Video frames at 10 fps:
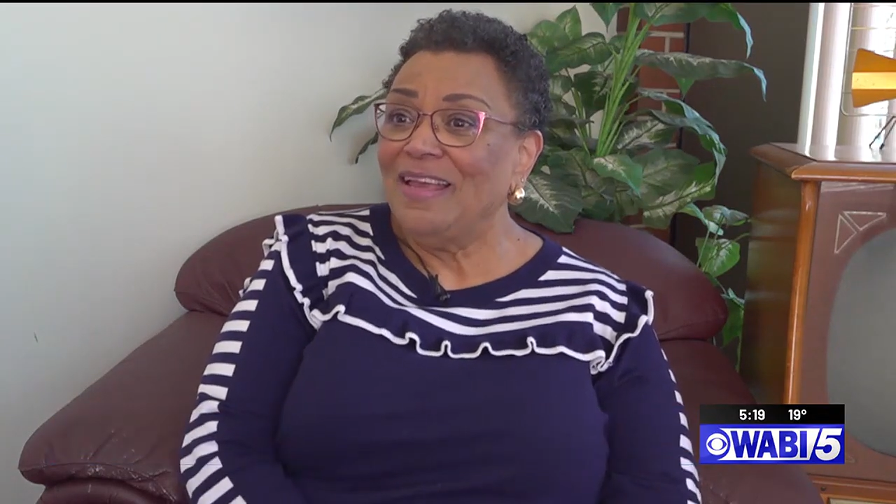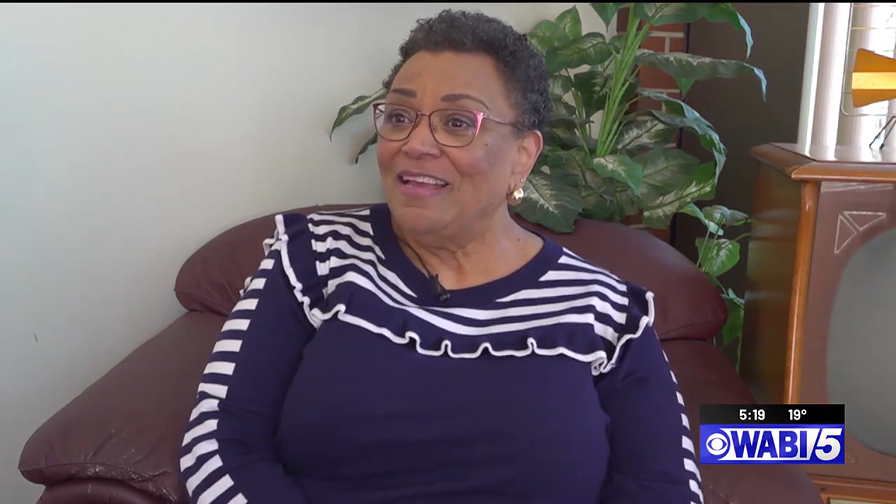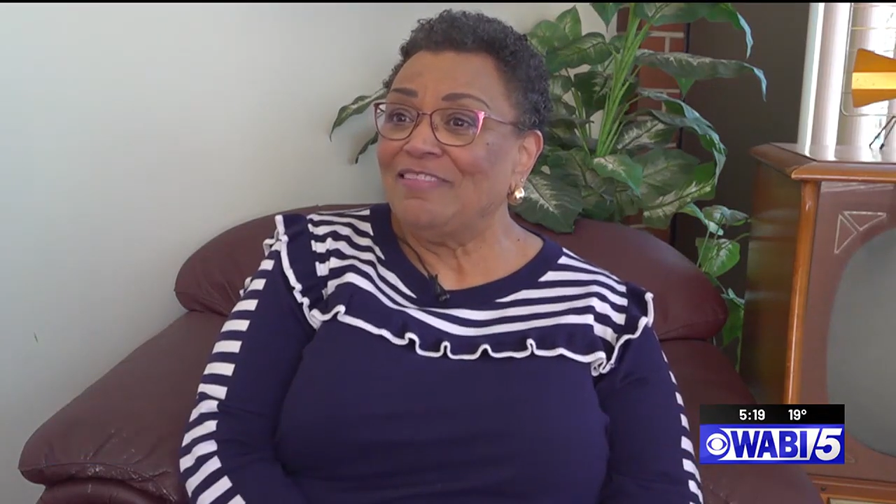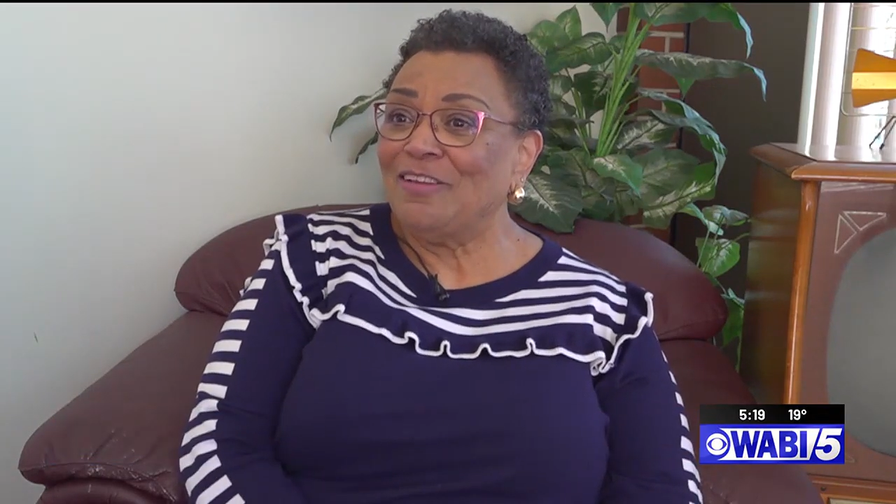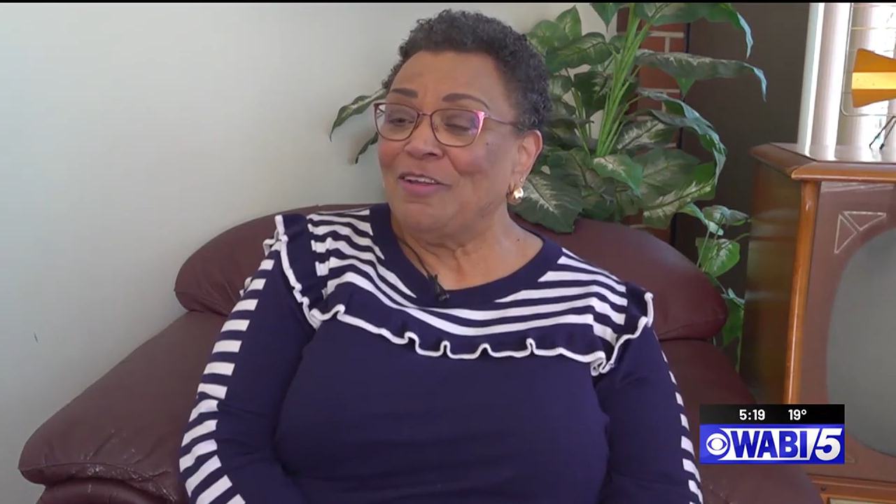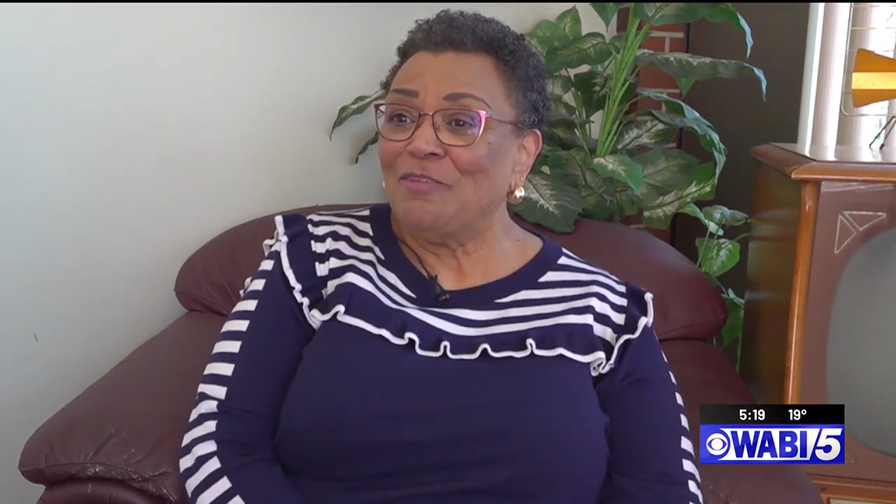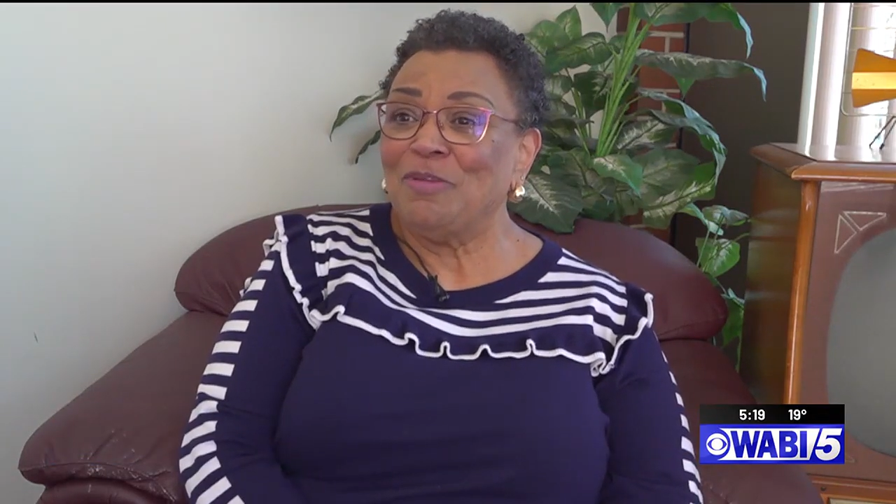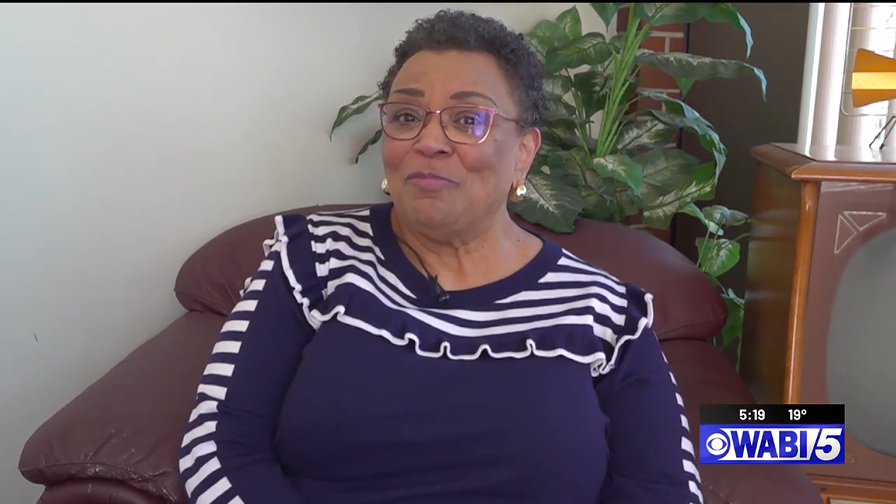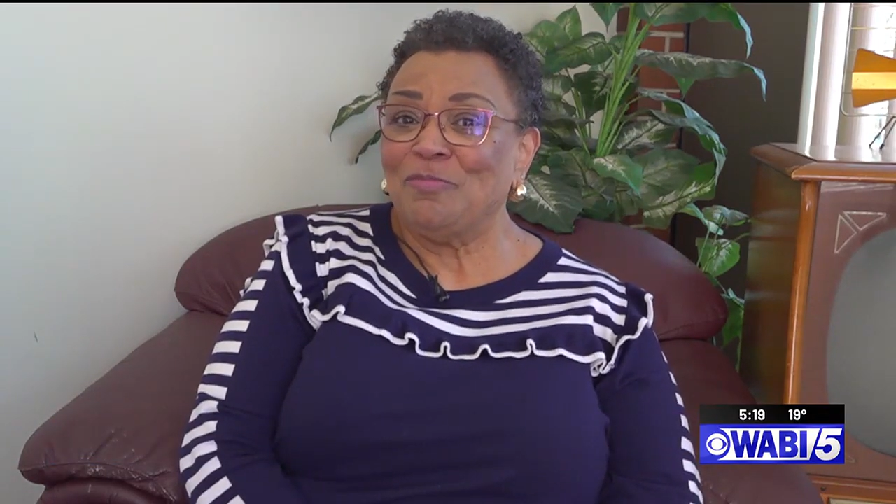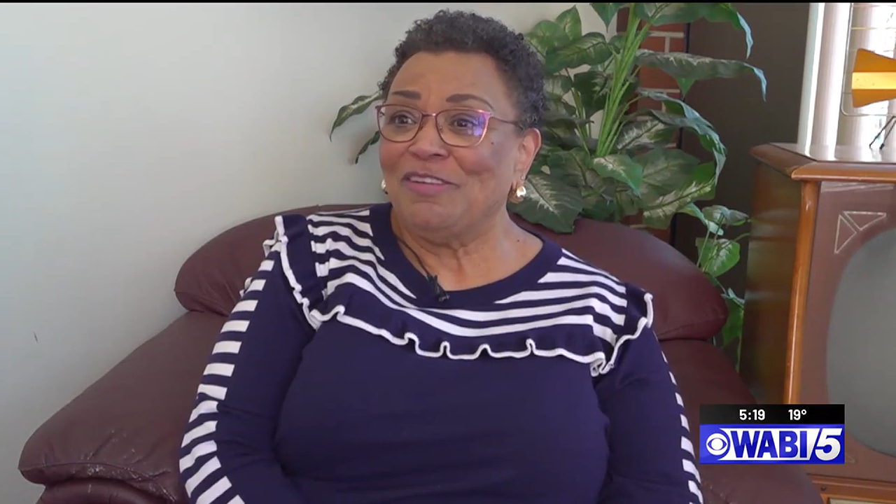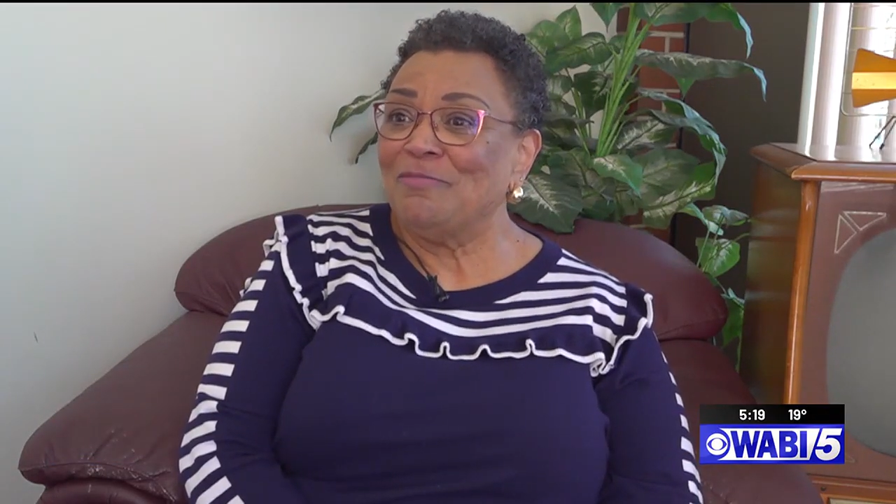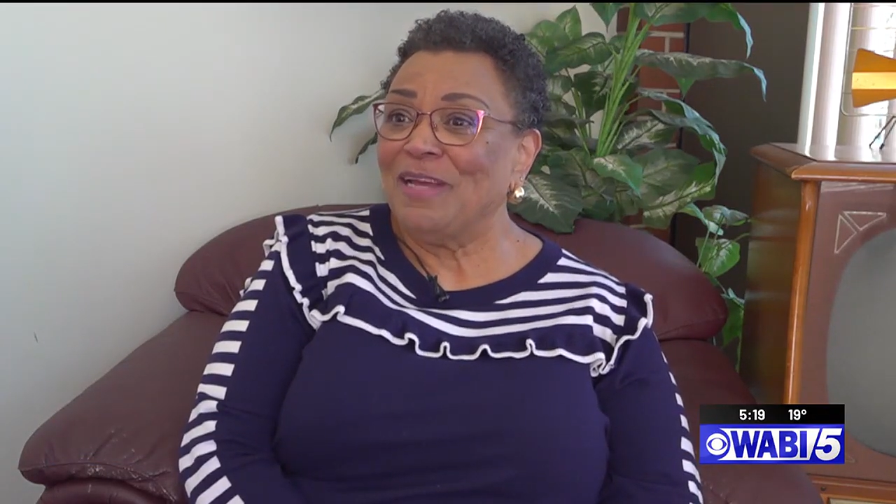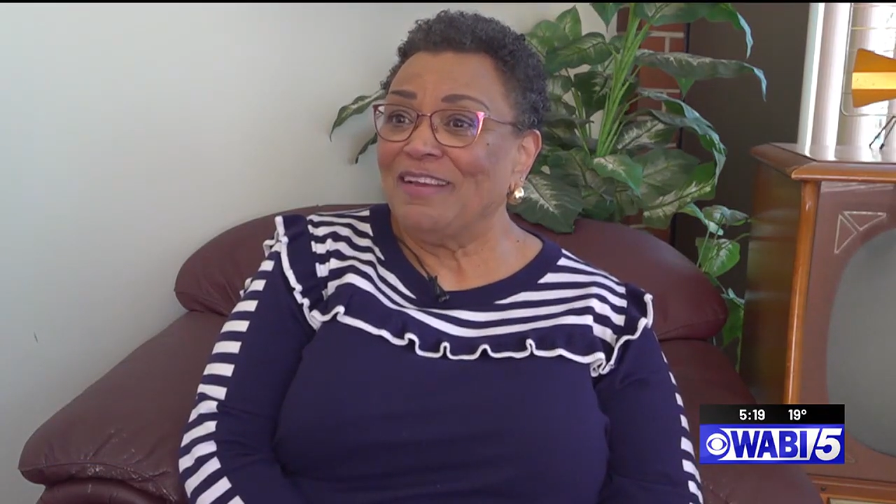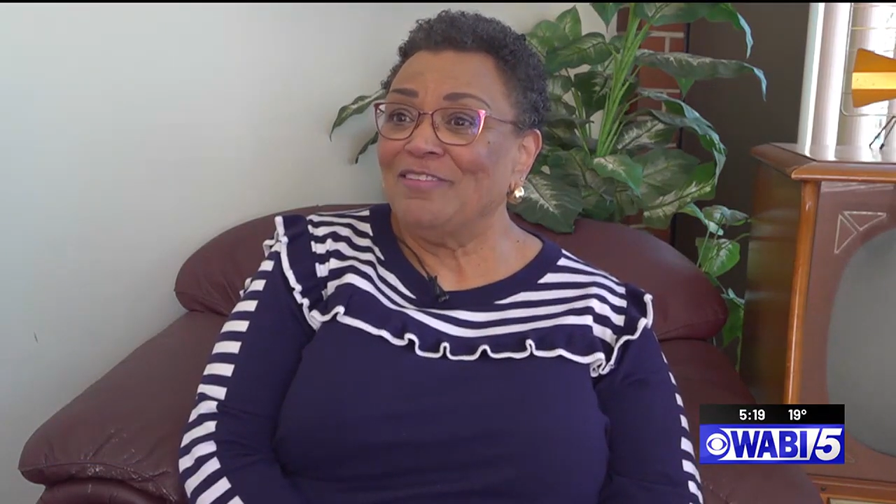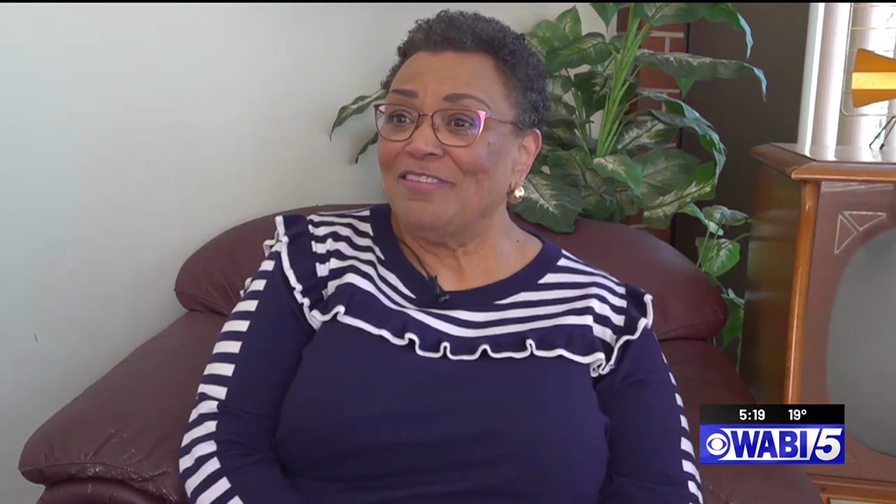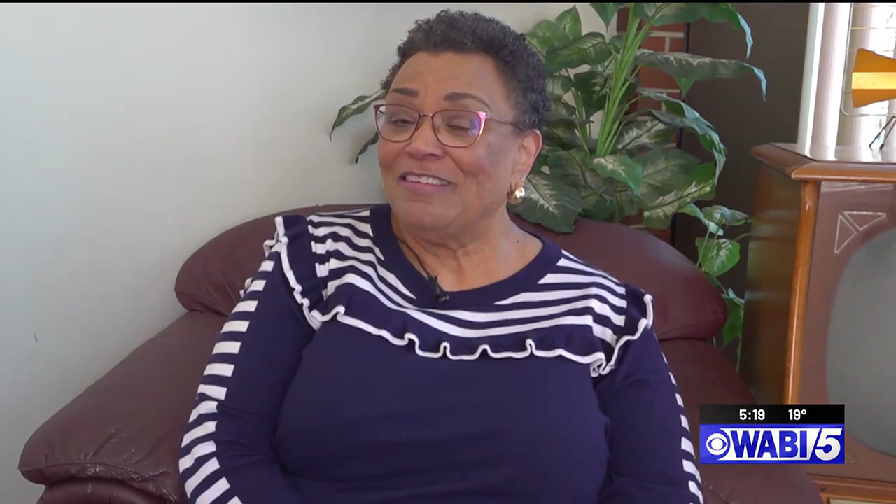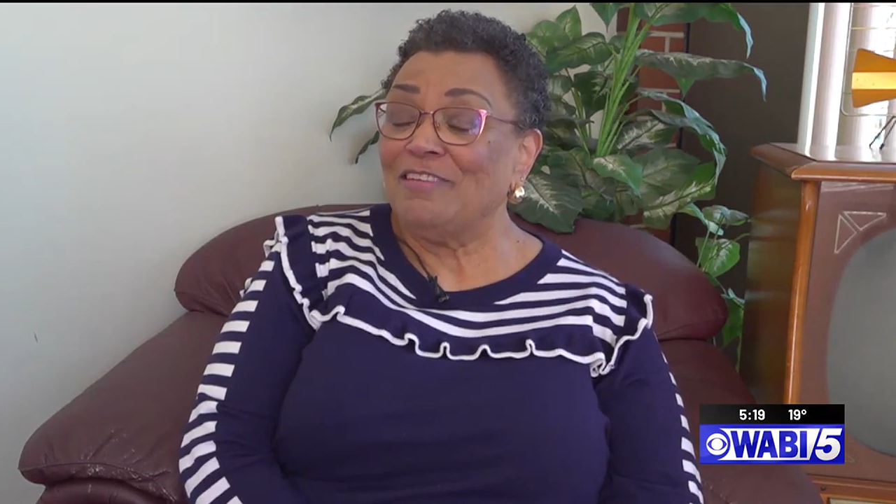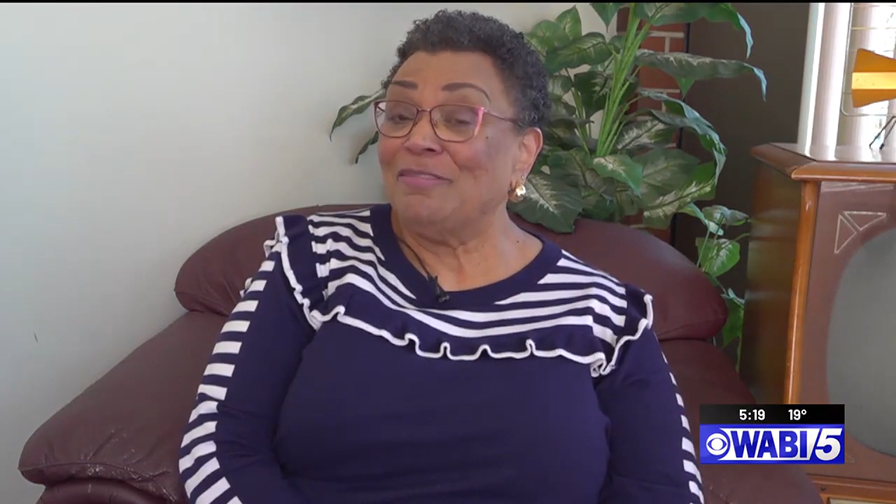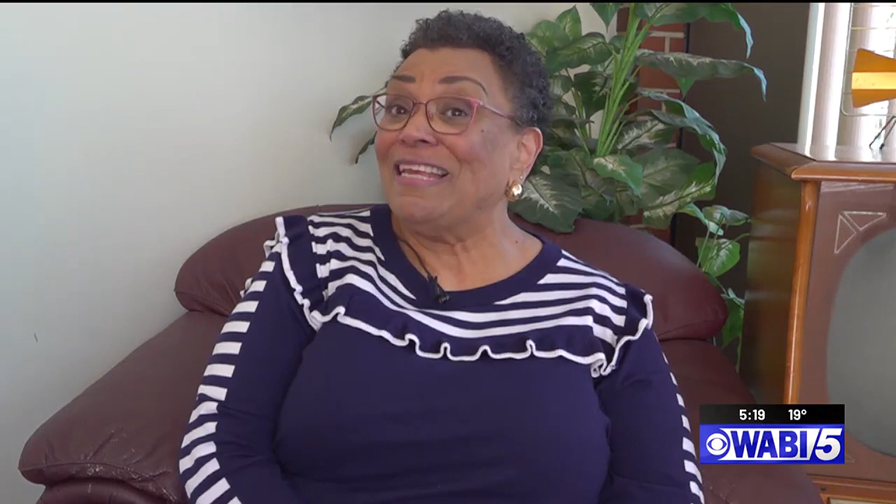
as a lot of people did back in those days.